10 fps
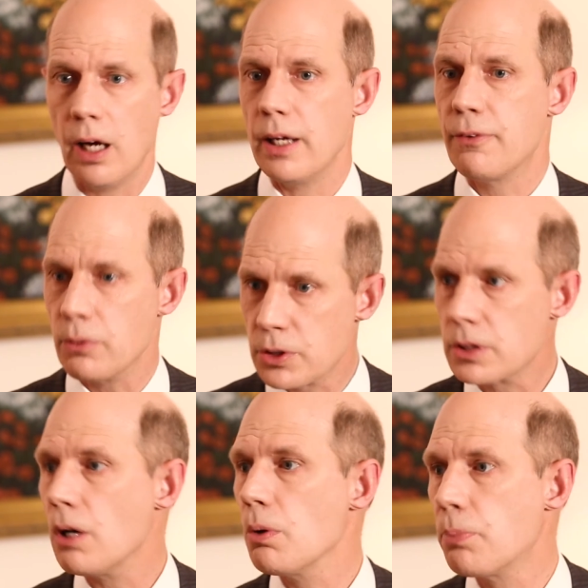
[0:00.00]
If it was
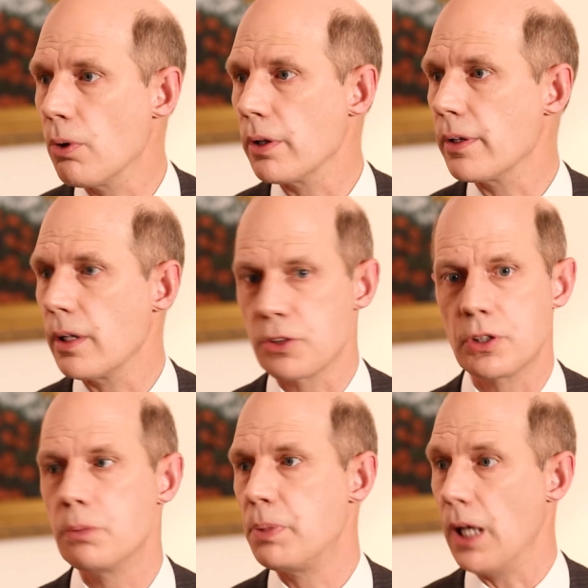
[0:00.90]
so important, there
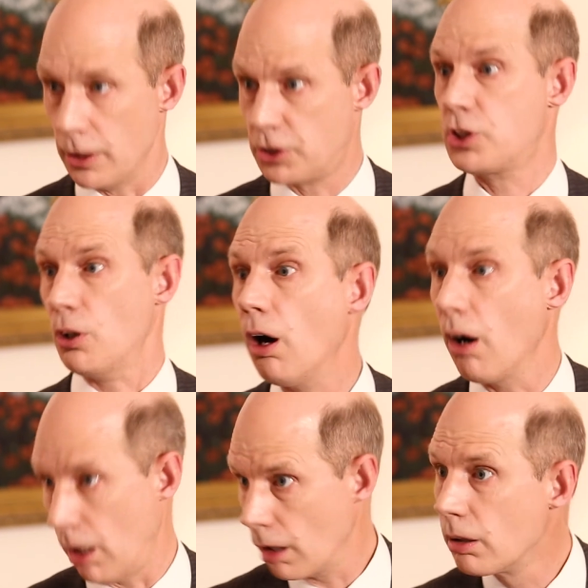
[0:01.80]
should be a tsar